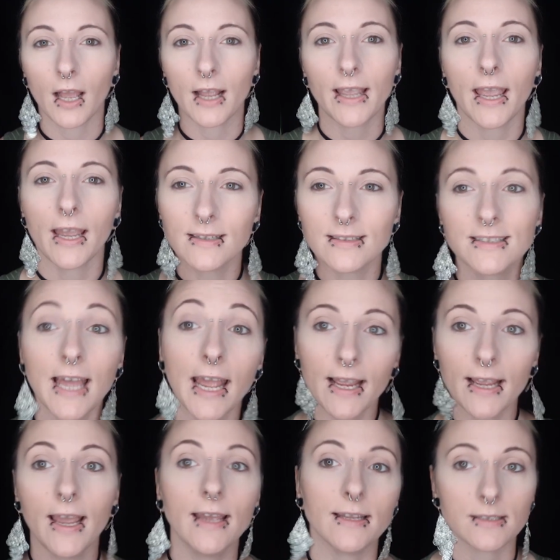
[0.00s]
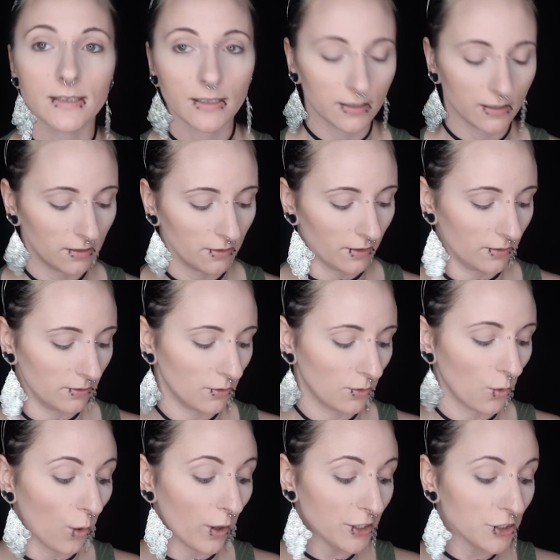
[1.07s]
Can't say it. Alright,
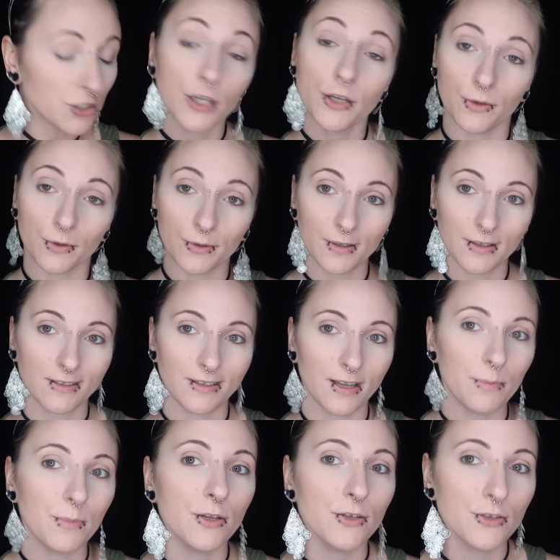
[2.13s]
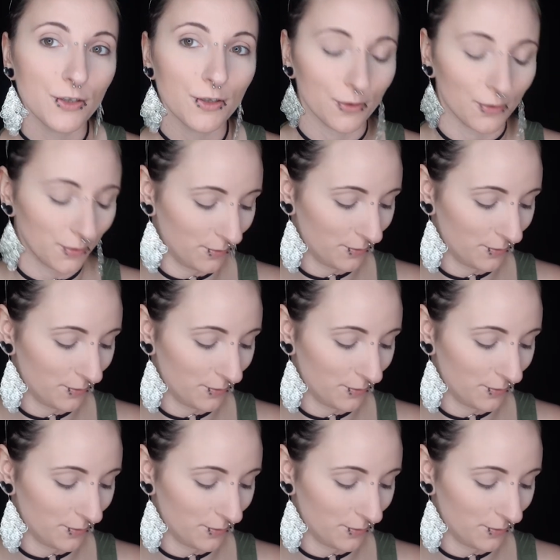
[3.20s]
going to dip into